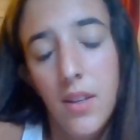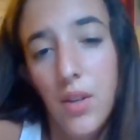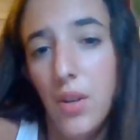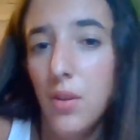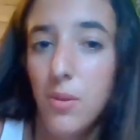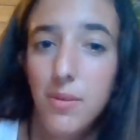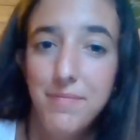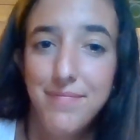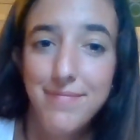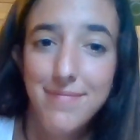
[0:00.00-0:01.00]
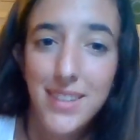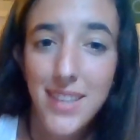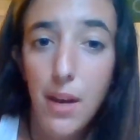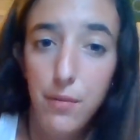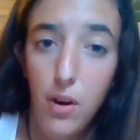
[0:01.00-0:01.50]
you know,
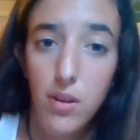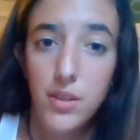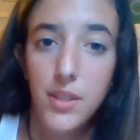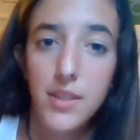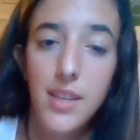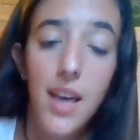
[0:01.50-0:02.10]
self-conscious,